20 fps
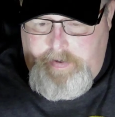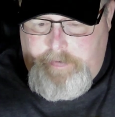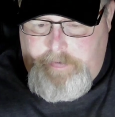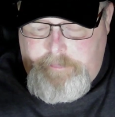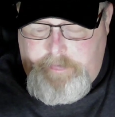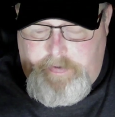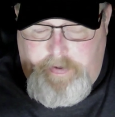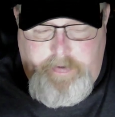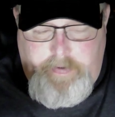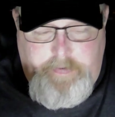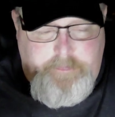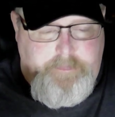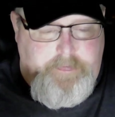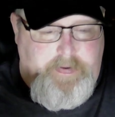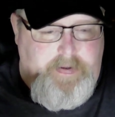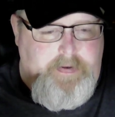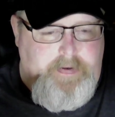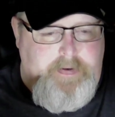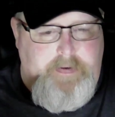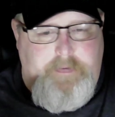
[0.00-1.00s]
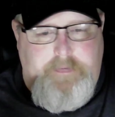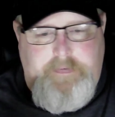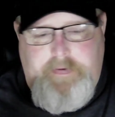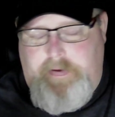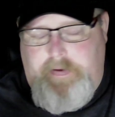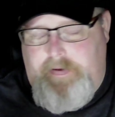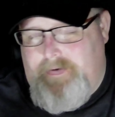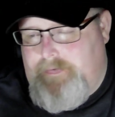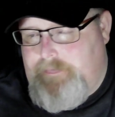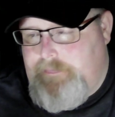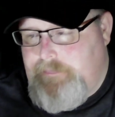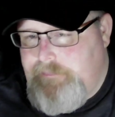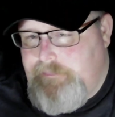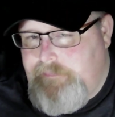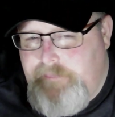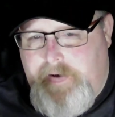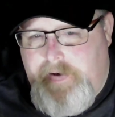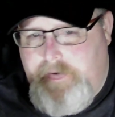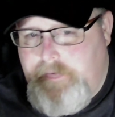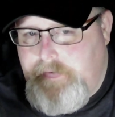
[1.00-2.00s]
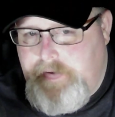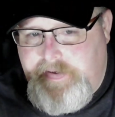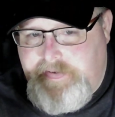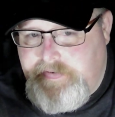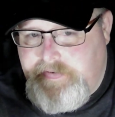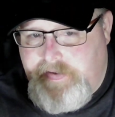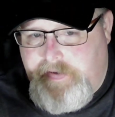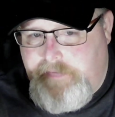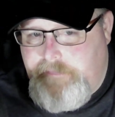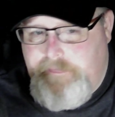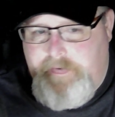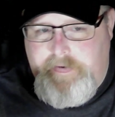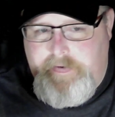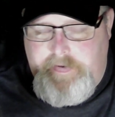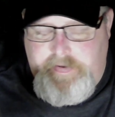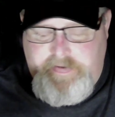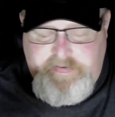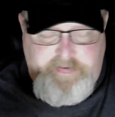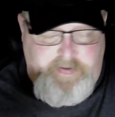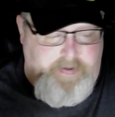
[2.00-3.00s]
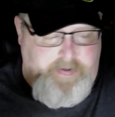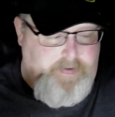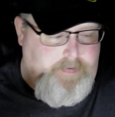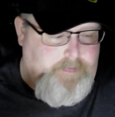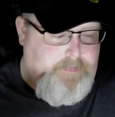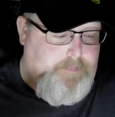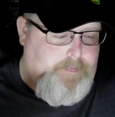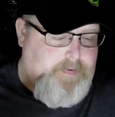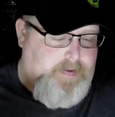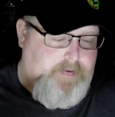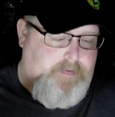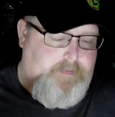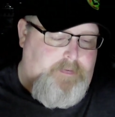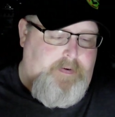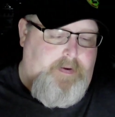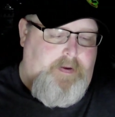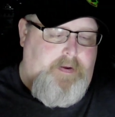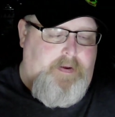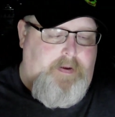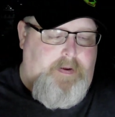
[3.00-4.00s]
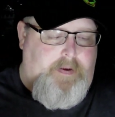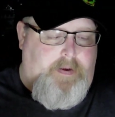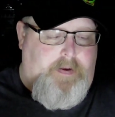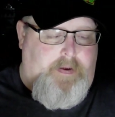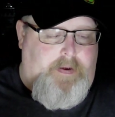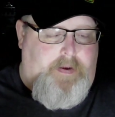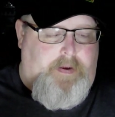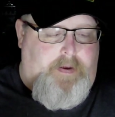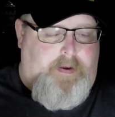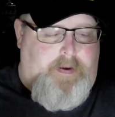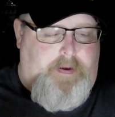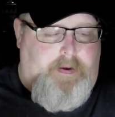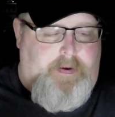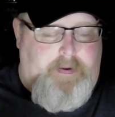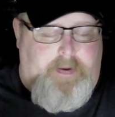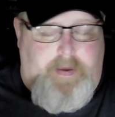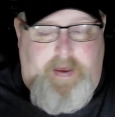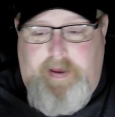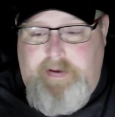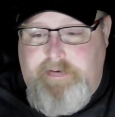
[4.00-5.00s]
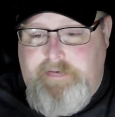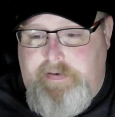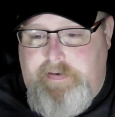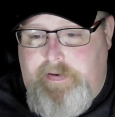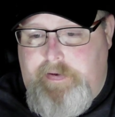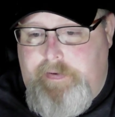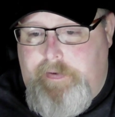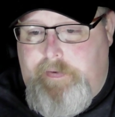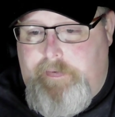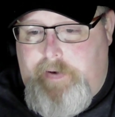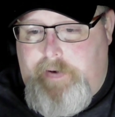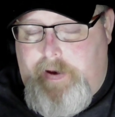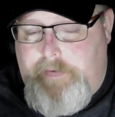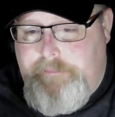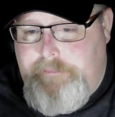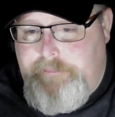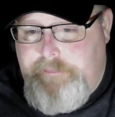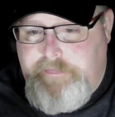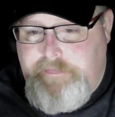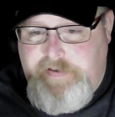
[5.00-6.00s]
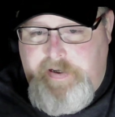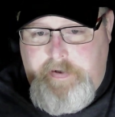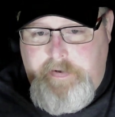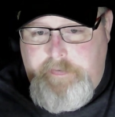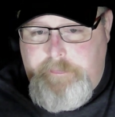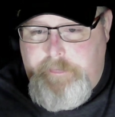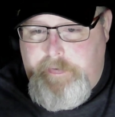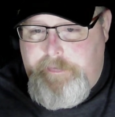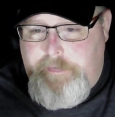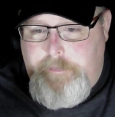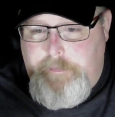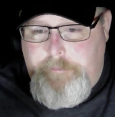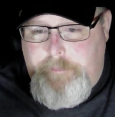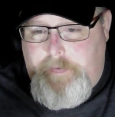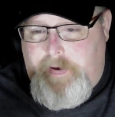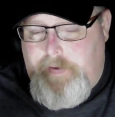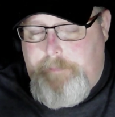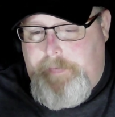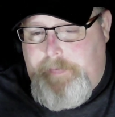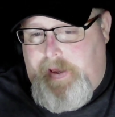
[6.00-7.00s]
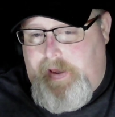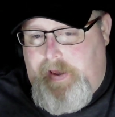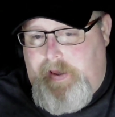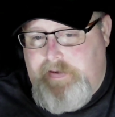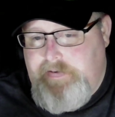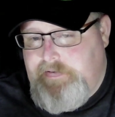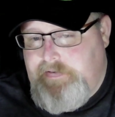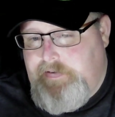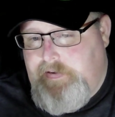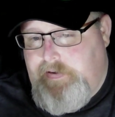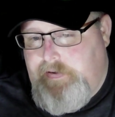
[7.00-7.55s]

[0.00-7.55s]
right? Well, you know, very easy. Well, guys, I've shared with you my past